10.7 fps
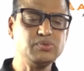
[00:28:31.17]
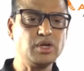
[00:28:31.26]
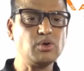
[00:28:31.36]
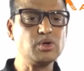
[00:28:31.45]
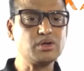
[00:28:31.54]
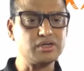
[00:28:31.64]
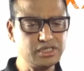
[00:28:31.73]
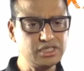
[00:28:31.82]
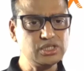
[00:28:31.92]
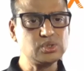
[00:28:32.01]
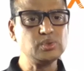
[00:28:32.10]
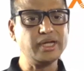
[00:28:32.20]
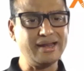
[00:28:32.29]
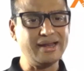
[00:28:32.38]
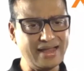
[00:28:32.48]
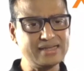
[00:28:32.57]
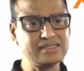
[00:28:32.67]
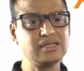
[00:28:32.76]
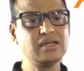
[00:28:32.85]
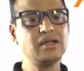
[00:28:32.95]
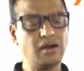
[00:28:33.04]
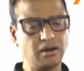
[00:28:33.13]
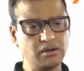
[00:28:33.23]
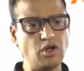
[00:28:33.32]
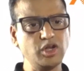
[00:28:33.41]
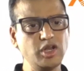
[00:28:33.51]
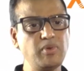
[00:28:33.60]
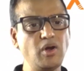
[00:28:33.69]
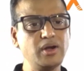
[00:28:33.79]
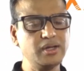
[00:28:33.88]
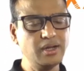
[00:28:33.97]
we're going to continue to enhance our Cognibot,